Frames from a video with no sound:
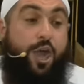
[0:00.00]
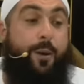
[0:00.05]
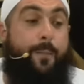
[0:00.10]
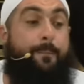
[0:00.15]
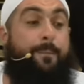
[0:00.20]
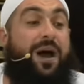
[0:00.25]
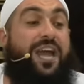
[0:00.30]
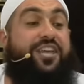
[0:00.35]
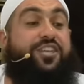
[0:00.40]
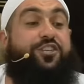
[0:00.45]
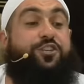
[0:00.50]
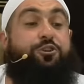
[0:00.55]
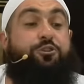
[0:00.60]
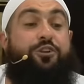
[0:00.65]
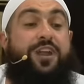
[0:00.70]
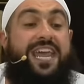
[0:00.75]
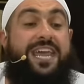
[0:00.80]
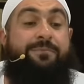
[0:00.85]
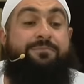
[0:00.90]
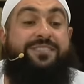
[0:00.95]
My
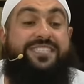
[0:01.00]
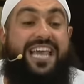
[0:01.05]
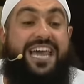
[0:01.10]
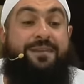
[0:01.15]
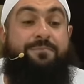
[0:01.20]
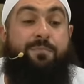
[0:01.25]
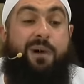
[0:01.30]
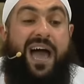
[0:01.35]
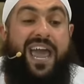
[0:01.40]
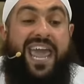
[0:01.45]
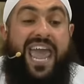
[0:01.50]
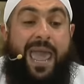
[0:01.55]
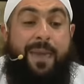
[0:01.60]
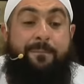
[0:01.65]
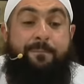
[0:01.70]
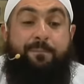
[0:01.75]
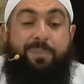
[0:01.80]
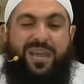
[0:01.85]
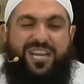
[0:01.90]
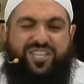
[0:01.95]
dreams and my
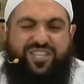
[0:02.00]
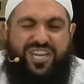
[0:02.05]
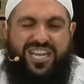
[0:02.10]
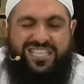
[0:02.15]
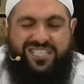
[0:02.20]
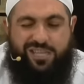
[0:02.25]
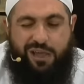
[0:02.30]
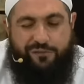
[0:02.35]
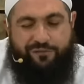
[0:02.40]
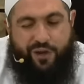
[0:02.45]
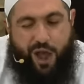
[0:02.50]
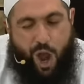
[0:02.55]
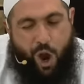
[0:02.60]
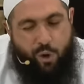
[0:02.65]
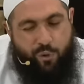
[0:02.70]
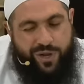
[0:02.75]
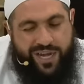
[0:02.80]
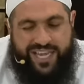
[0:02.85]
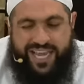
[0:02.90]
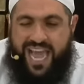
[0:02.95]
ambitions of
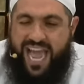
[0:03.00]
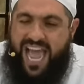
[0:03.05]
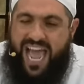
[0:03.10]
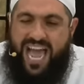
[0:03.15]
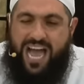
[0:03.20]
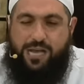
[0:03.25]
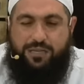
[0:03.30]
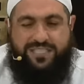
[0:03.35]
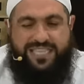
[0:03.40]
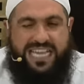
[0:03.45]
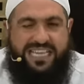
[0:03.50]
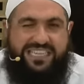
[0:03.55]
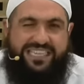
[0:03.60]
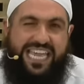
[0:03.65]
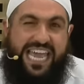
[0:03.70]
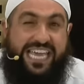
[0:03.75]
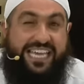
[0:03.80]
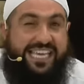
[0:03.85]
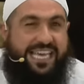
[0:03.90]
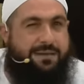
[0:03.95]
owning a house and
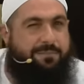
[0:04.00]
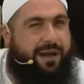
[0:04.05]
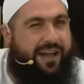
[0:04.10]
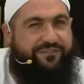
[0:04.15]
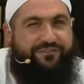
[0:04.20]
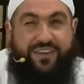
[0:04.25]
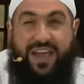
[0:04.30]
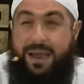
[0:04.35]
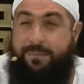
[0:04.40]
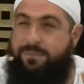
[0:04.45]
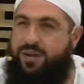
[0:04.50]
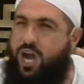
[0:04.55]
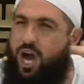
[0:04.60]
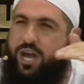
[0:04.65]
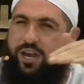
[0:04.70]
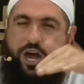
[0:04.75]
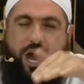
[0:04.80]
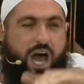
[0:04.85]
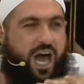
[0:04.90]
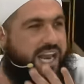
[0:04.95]
taking my family
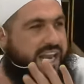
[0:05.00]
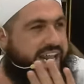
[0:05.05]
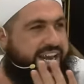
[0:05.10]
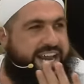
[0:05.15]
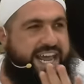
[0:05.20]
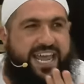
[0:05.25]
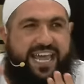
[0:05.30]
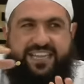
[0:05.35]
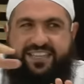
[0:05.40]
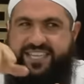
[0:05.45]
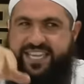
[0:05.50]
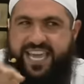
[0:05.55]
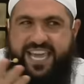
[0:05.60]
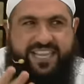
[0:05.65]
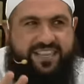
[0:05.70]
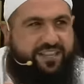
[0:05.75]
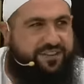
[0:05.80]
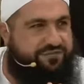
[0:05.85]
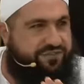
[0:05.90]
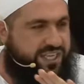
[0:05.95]
on a holiday at the
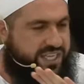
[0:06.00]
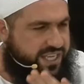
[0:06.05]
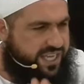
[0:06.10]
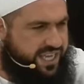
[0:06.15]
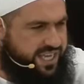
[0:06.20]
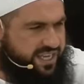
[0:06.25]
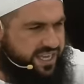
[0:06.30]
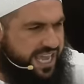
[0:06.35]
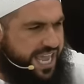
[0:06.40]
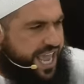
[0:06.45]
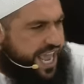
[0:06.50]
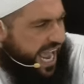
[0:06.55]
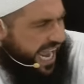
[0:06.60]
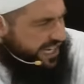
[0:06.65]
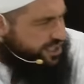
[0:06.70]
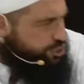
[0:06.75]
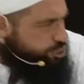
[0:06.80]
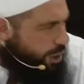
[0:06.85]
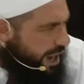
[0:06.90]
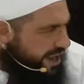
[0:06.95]
end of the year
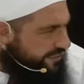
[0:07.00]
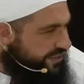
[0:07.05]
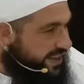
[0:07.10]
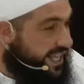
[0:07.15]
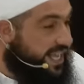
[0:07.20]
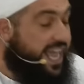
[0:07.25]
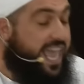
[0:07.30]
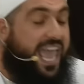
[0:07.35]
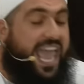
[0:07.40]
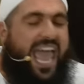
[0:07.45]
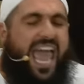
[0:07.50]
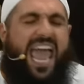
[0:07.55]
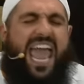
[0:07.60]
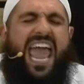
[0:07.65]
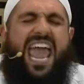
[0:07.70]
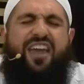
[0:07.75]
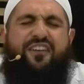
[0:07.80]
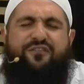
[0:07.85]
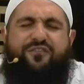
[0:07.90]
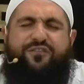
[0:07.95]
and driving
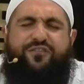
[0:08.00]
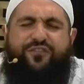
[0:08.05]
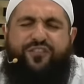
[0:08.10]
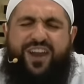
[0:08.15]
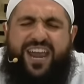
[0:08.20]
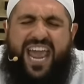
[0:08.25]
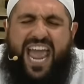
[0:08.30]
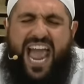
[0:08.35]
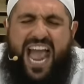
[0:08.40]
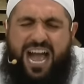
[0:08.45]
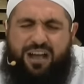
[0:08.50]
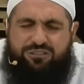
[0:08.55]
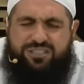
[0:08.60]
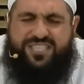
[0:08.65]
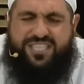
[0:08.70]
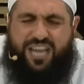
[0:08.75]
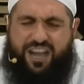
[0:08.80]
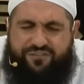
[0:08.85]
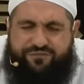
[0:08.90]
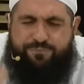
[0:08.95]
every
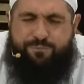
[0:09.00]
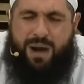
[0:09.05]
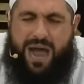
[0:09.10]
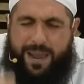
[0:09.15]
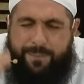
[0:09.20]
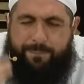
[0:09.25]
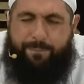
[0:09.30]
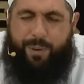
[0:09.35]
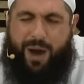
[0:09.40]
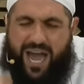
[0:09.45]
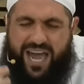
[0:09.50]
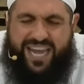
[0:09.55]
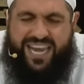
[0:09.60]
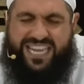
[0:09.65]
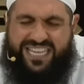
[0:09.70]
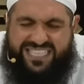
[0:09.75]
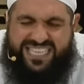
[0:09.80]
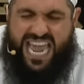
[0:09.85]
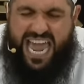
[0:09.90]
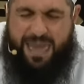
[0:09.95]
ounce of my
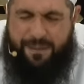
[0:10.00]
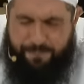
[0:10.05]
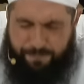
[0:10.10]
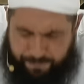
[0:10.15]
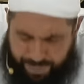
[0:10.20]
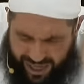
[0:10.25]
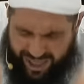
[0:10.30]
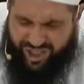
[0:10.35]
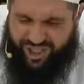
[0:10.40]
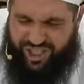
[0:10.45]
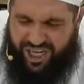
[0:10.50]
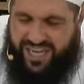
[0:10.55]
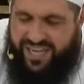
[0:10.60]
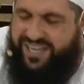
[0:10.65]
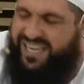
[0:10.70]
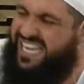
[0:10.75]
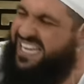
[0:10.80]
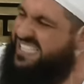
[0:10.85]
body's ambition is